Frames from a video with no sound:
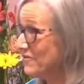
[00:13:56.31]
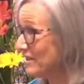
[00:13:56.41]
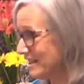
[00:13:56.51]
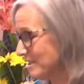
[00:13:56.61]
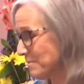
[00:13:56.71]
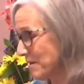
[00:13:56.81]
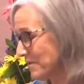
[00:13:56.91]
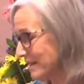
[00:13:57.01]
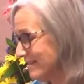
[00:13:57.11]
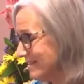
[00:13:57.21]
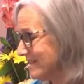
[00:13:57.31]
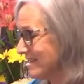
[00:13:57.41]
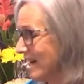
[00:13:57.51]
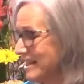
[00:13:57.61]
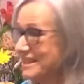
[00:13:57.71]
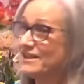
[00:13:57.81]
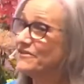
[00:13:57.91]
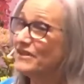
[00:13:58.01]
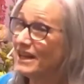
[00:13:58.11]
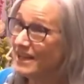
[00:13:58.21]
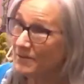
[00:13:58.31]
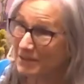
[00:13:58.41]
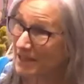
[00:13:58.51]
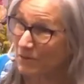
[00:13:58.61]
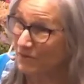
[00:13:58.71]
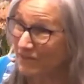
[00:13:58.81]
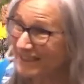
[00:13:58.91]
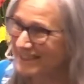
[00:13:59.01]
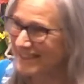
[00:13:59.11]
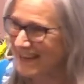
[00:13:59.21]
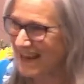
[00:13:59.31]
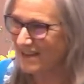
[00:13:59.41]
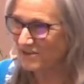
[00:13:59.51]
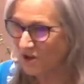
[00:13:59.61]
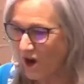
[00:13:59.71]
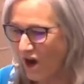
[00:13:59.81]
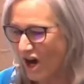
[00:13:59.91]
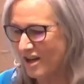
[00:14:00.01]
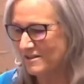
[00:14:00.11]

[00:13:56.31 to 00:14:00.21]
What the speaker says: experience to identify what they were feeling as awe,